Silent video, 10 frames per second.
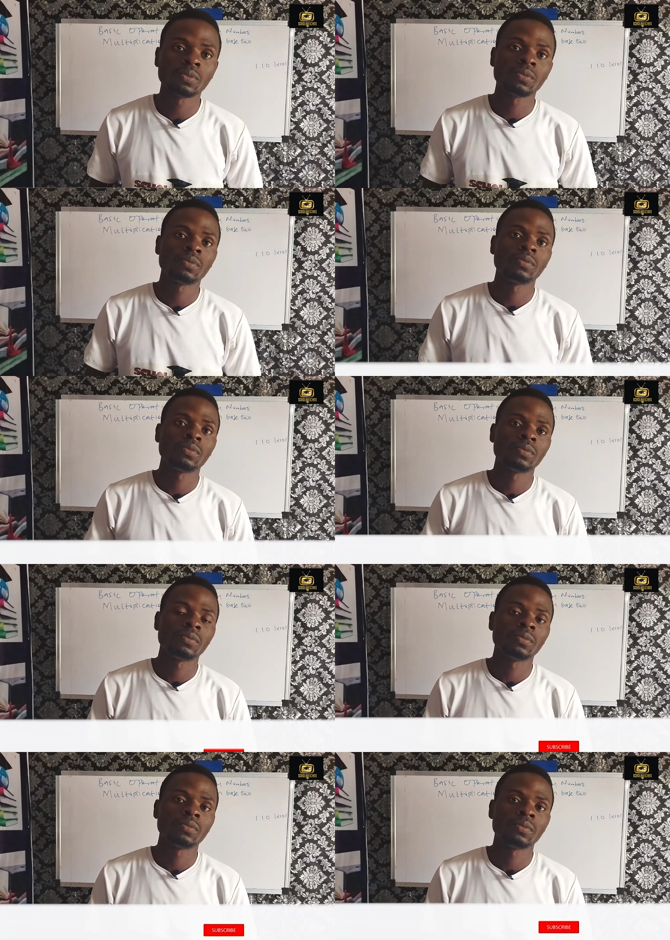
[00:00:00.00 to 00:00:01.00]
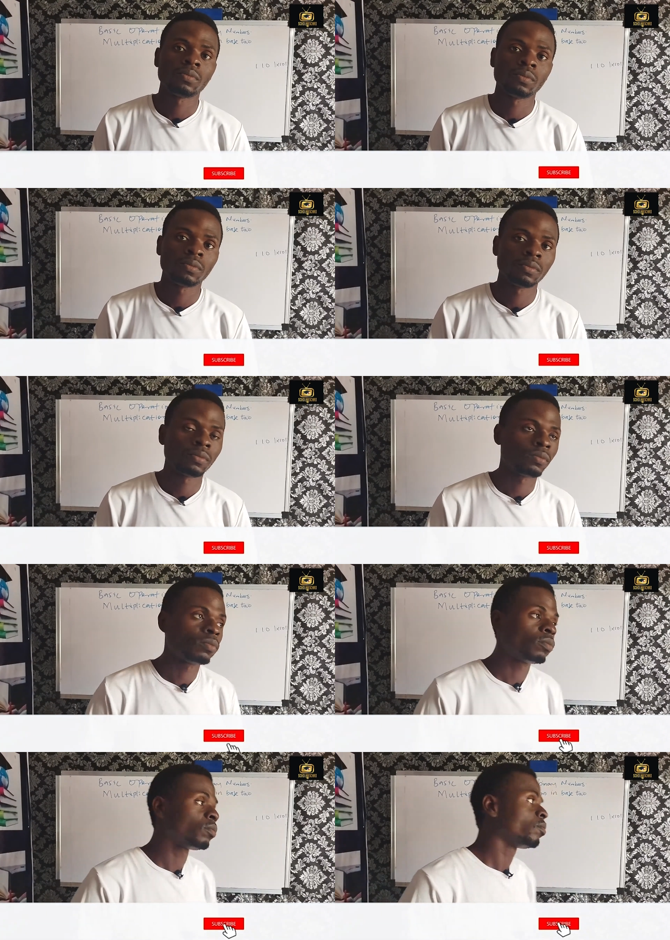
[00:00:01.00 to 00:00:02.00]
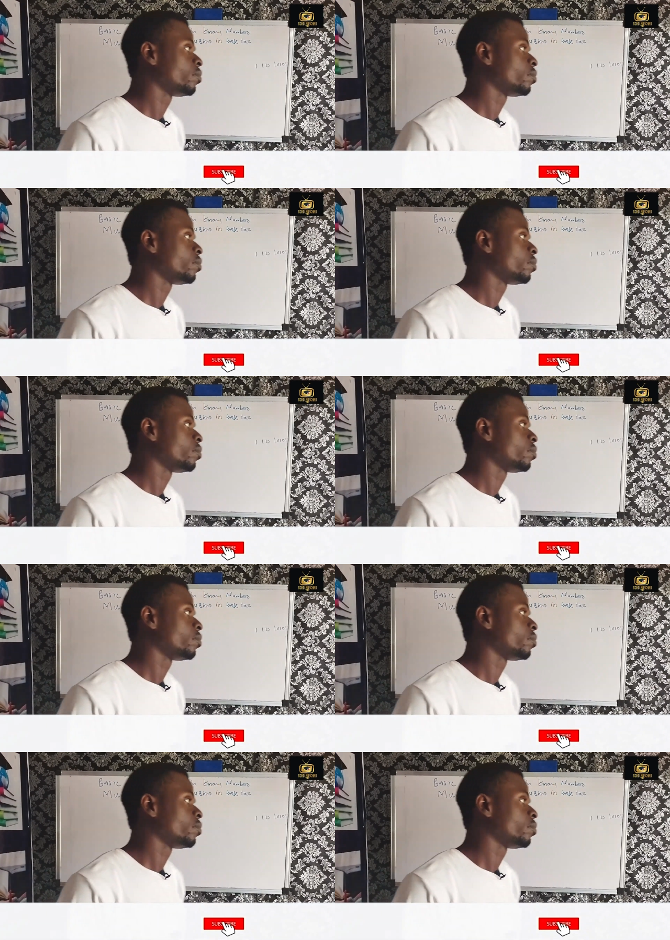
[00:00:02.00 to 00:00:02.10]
Nobody speaks.